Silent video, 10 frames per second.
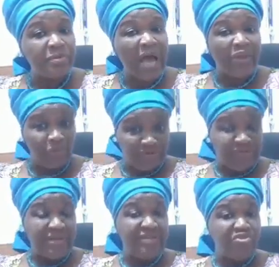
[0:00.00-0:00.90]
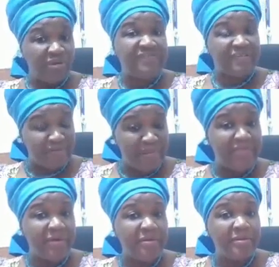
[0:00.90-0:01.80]
Are you decently dressed as a
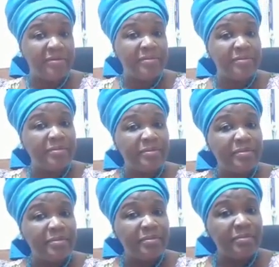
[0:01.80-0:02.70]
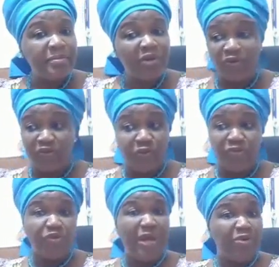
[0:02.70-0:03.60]
mother? Because it would be
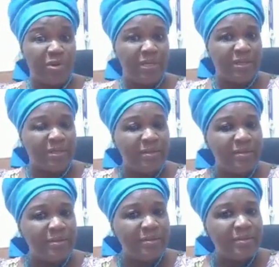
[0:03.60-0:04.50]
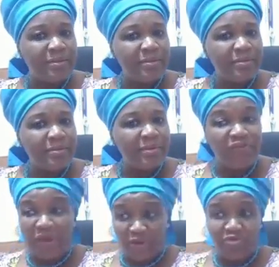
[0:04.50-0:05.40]
so ironical. If
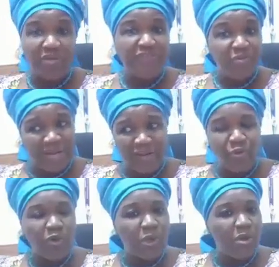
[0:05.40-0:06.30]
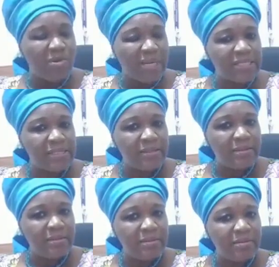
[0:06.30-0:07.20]
you are not dressing well and you want to correct,
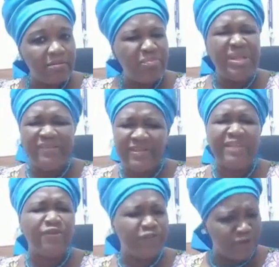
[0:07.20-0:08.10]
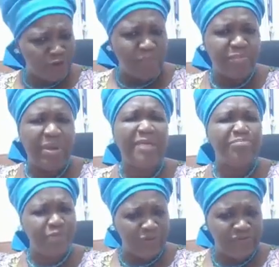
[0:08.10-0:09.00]
please let us stop
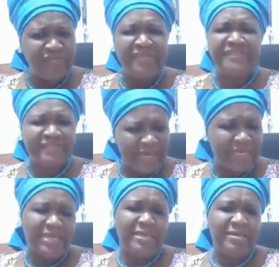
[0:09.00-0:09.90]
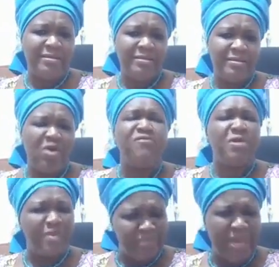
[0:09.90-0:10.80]
abusing the psyche of
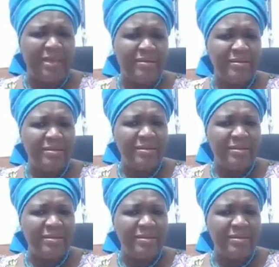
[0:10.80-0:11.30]
our men.